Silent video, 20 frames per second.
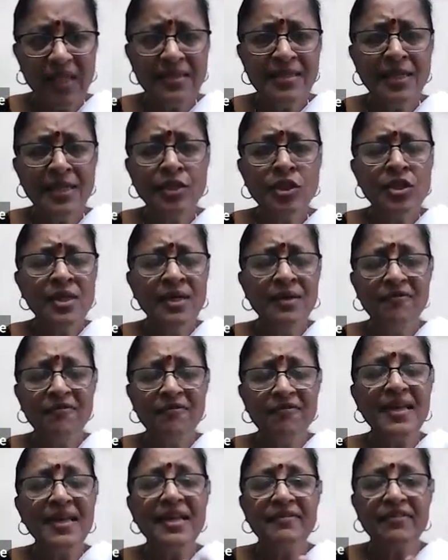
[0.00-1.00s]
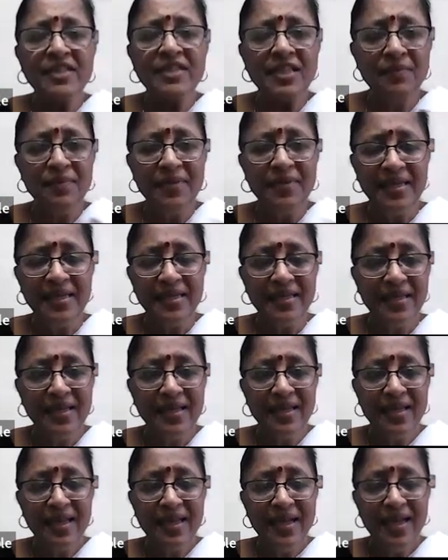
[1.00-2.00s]
such a feeling within me.
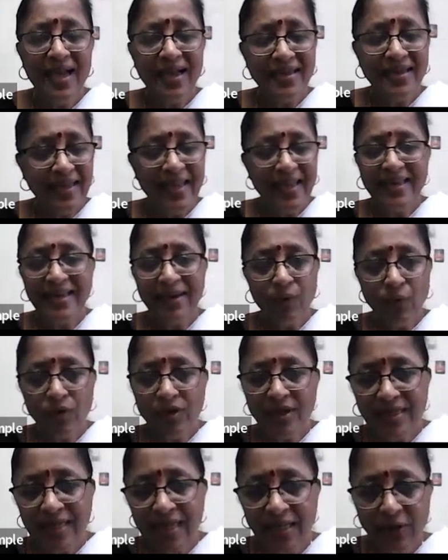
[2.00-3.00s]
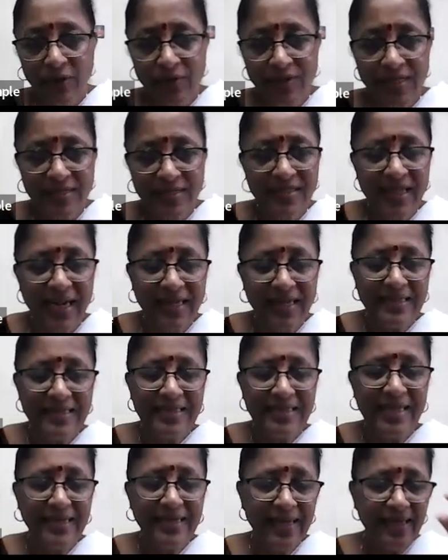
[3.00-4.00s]
And again, I want to tell you this, the
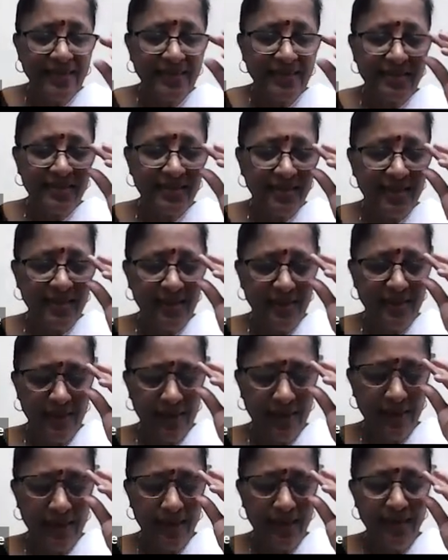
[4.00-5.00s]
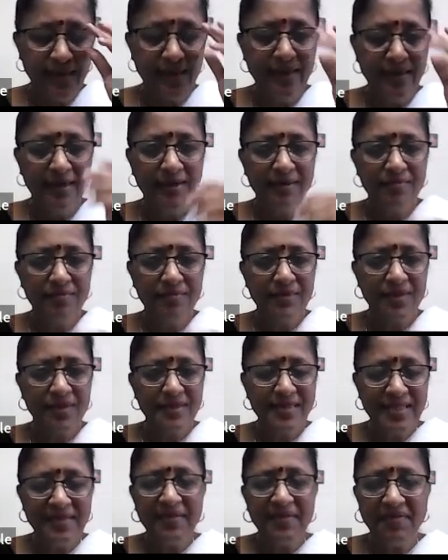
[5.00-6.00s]
last 10 days here in
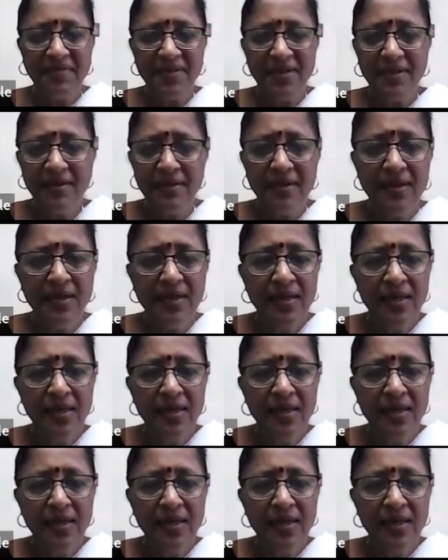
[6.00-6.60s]
CEV,